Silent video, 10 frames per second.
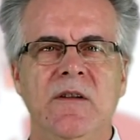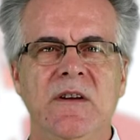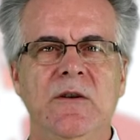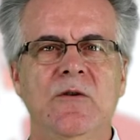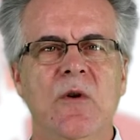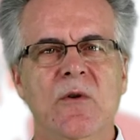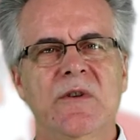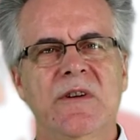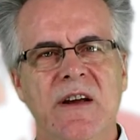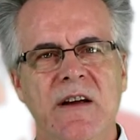The
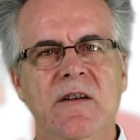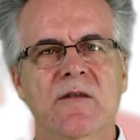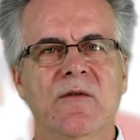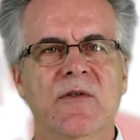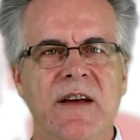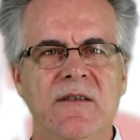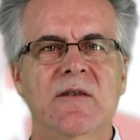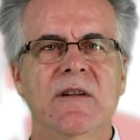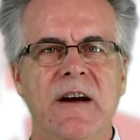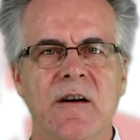golden age of
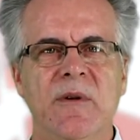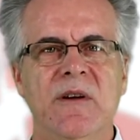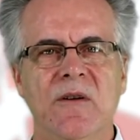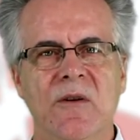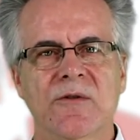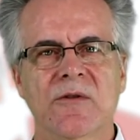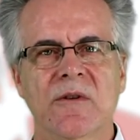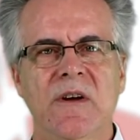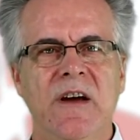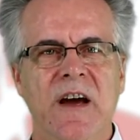classical Arabic
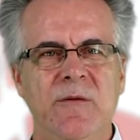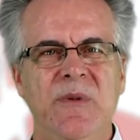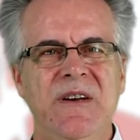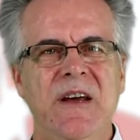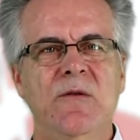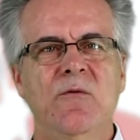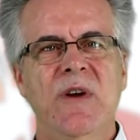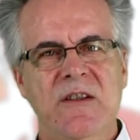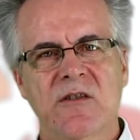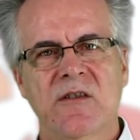culture had been
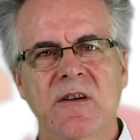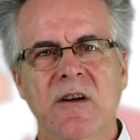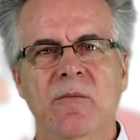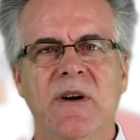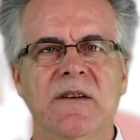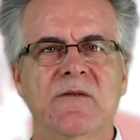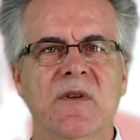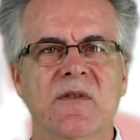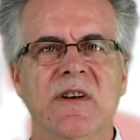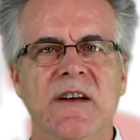enriched by
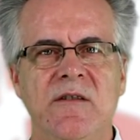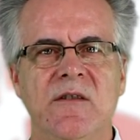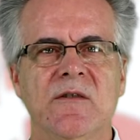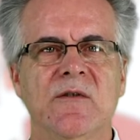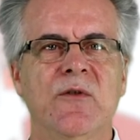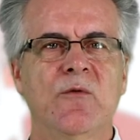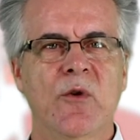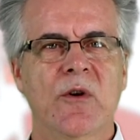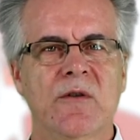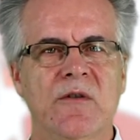translations of the
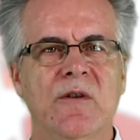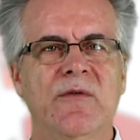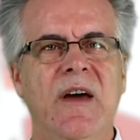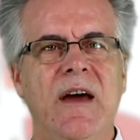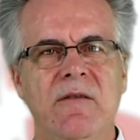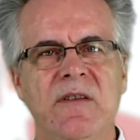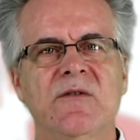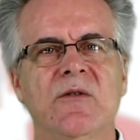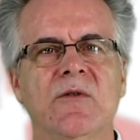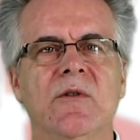works of
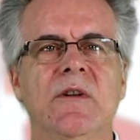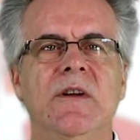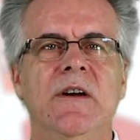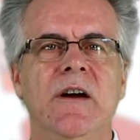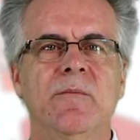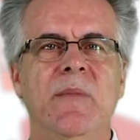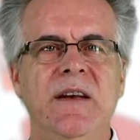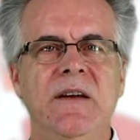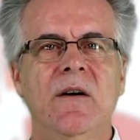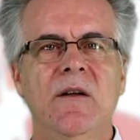Aristotle and
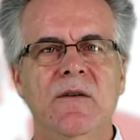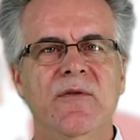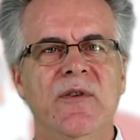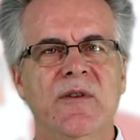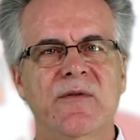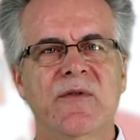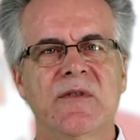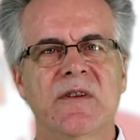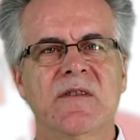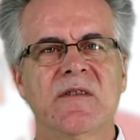many other
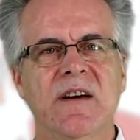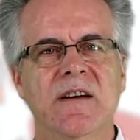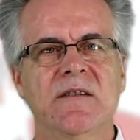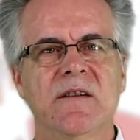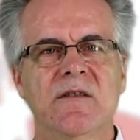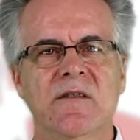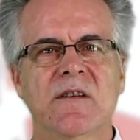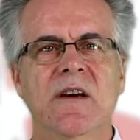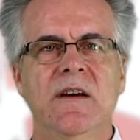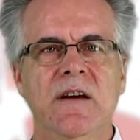philosophers and scientists
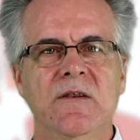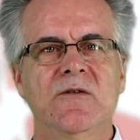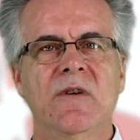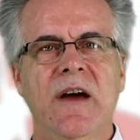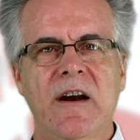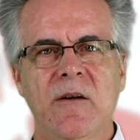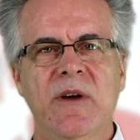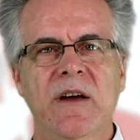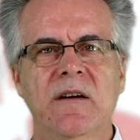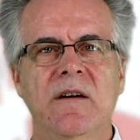into
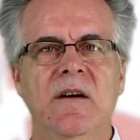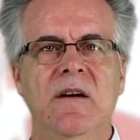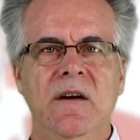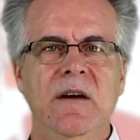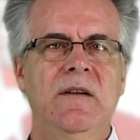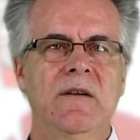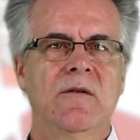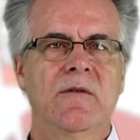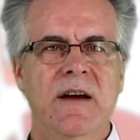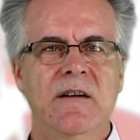Arabic, either
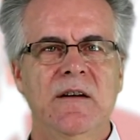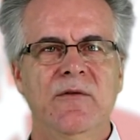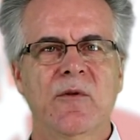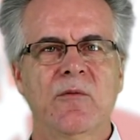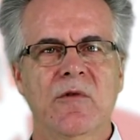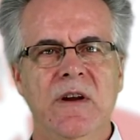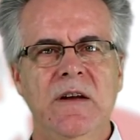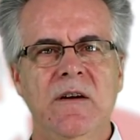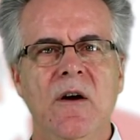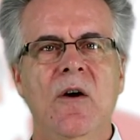directly from
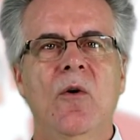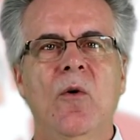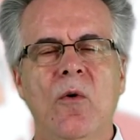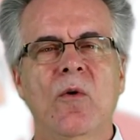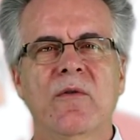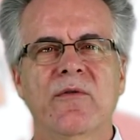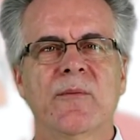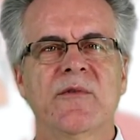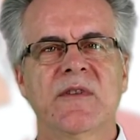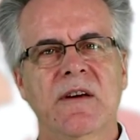Greek or
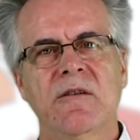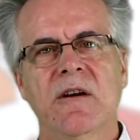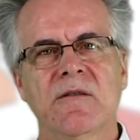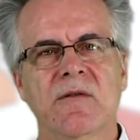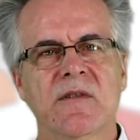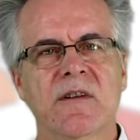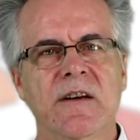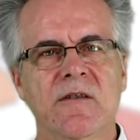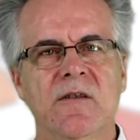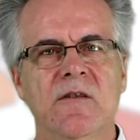from Syriac
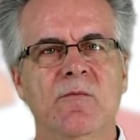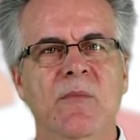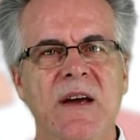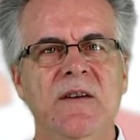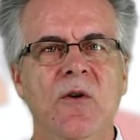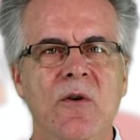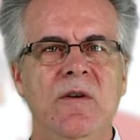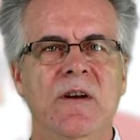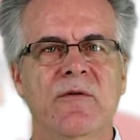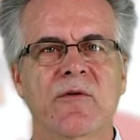translations made
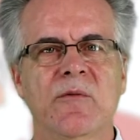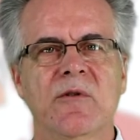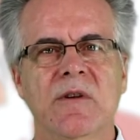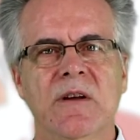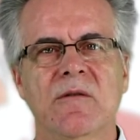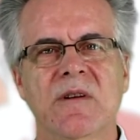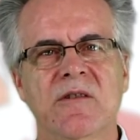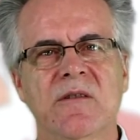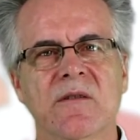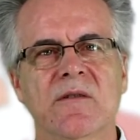earlier from the Greek
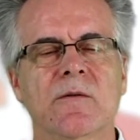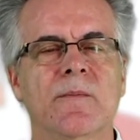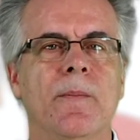originals.